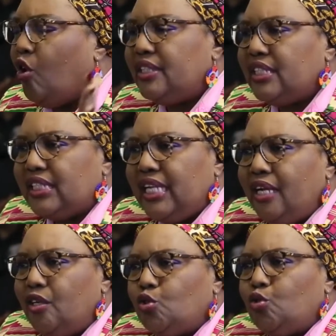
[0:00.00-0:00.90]
God is
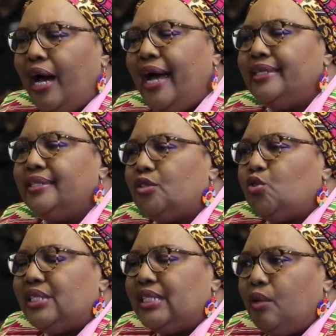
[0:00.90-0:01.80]
telling you, I need
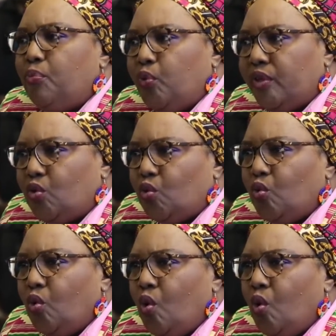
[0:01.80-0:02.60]
to sleep with you.